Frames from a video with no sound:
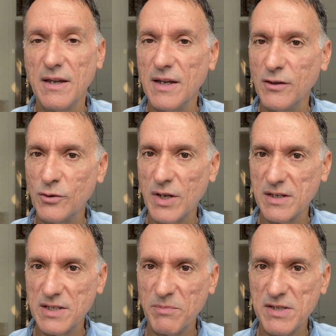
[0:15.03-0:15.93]
In
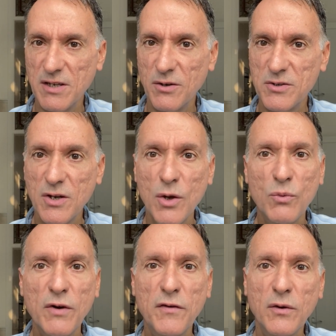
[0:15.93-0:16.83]
today's episode,
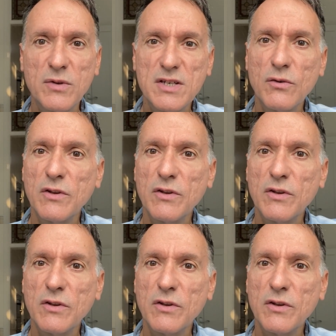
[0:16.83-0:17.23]
we're focusing on